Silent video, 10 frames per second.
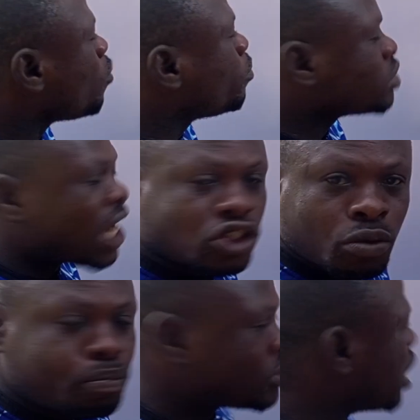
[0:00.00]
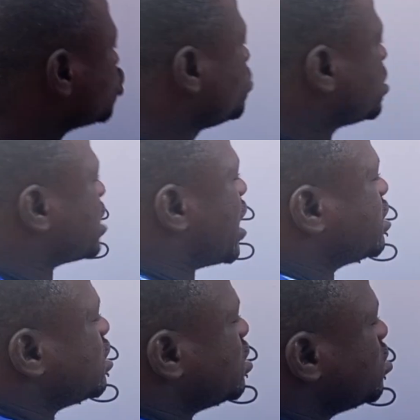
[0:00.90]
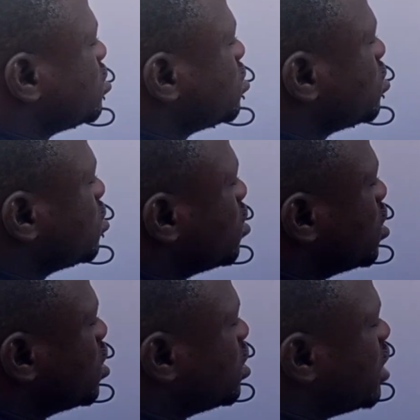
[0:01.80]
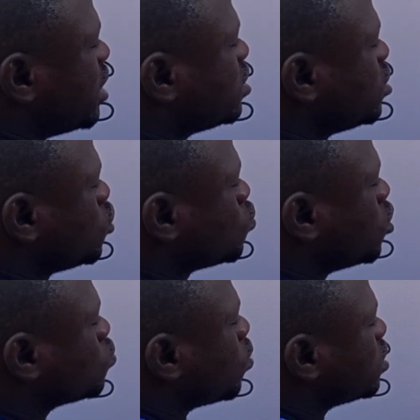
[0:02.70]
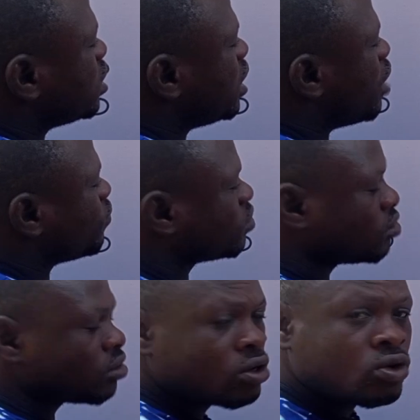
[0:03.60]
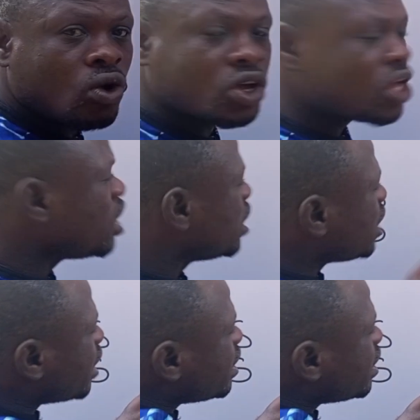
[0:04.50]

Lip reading: what? Potassium. Potassium is 19. This one is what? 11. Okay, now